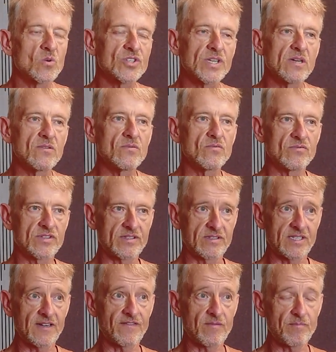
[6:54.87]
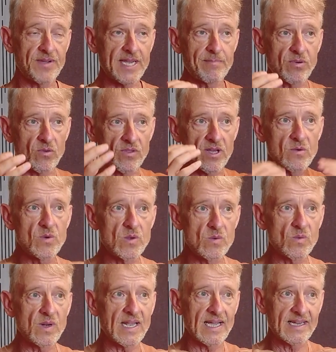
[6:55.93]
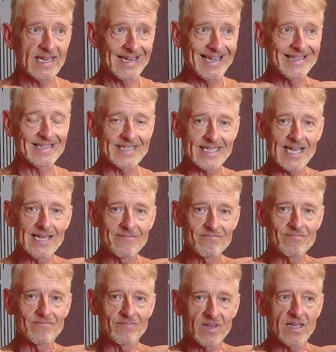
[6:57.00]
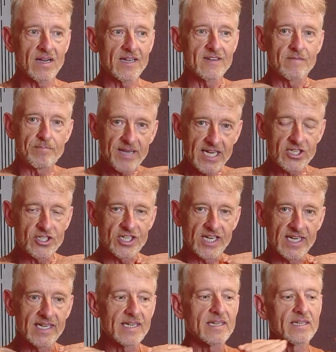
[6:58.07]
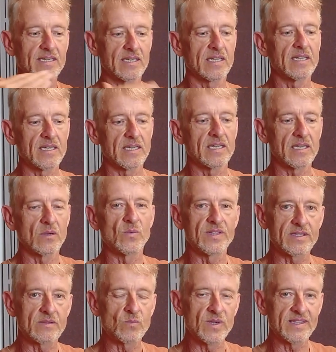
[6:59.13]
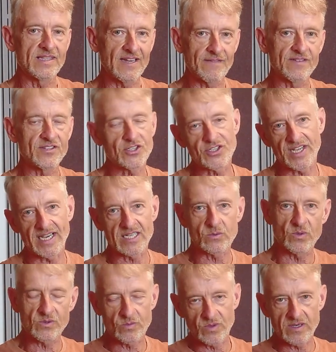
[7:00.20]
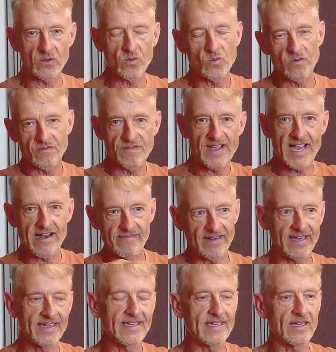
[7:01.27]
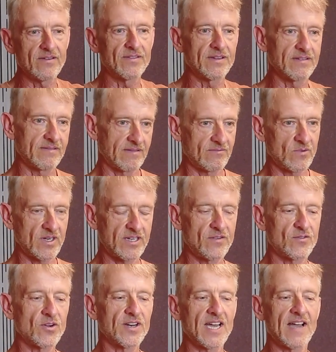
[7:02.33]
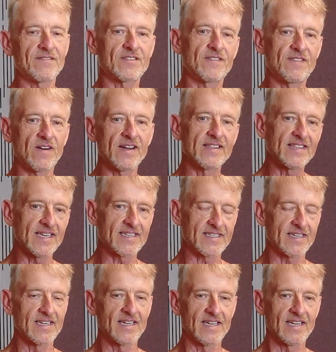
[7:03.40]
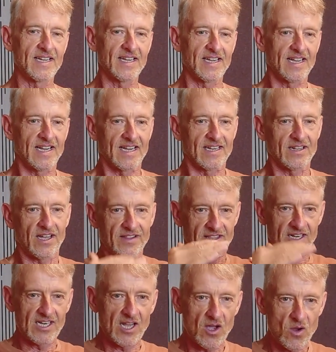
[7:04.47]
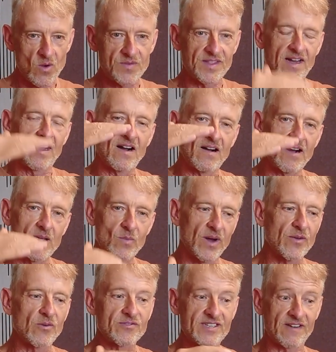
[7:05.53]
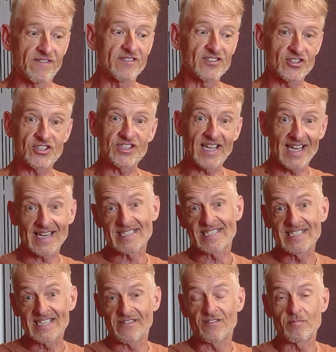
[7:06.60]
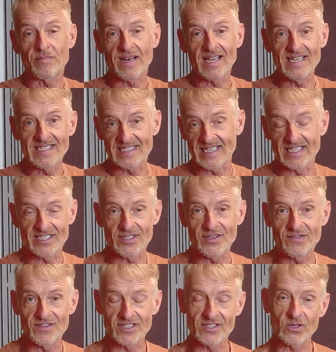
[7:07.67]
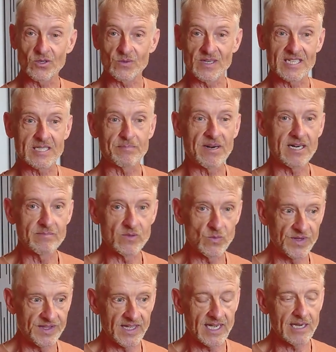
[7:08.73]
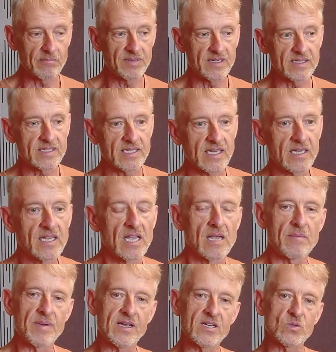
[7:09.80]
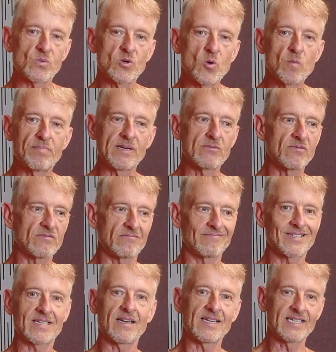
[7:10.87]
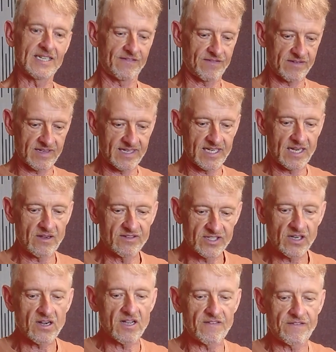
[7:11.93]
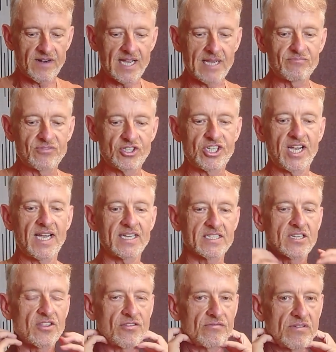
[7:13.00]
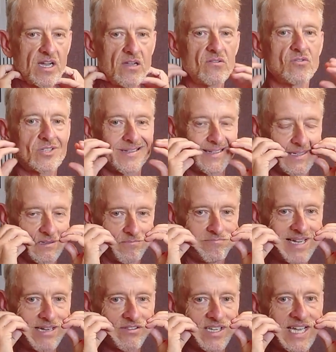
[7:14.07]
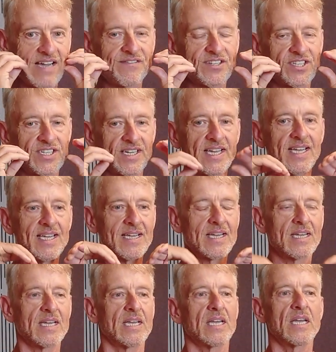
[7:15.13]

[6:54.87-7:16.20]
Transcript: Also, different people, although we will get the same kind of pitching with different sticks, will all vary, you know, you're going to have to find this, like the low and the high one on different sticks in different places, so you've just got to experiment with that. But because we're all built slightly differently, you know, diaphragm, chest, throat, mouth cavity,